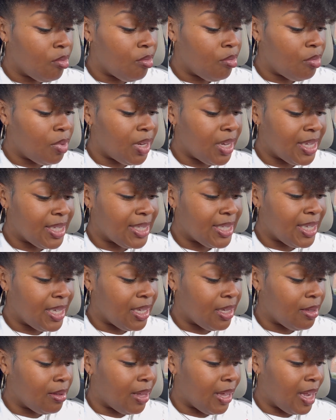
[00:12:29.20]
but that's
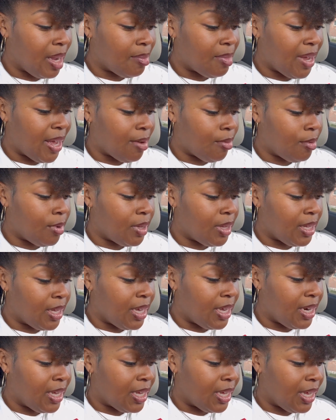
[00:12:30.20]
it. Like I'm not really
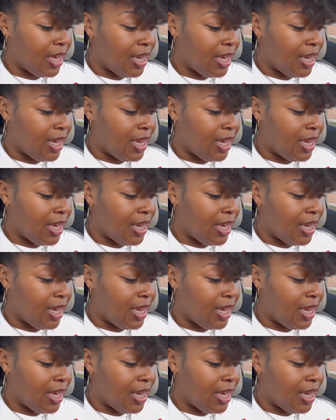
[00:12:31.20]
getting